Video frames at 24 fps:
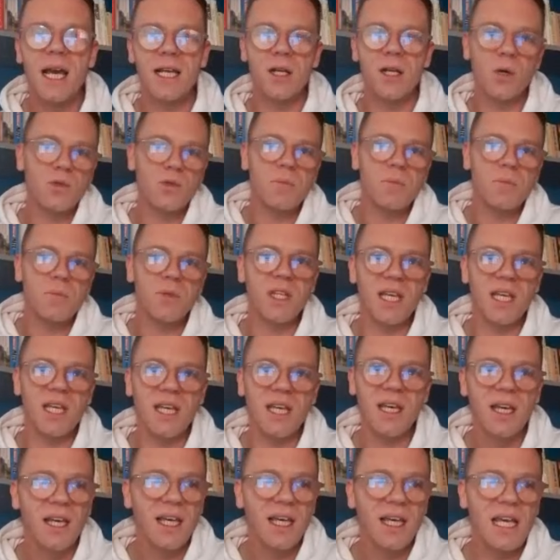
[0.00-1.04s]
And
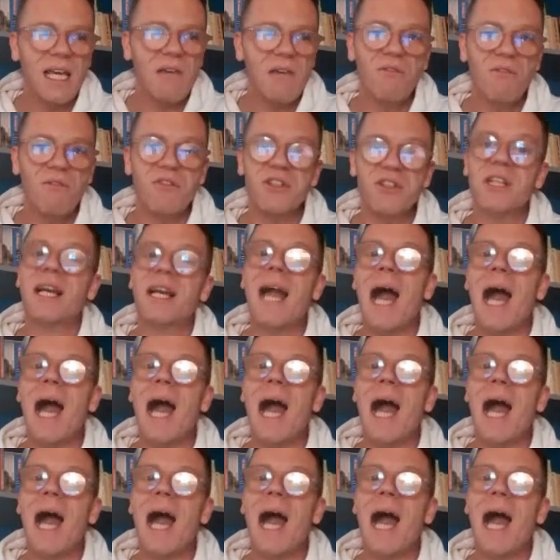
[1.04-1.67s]
ultimately, even for a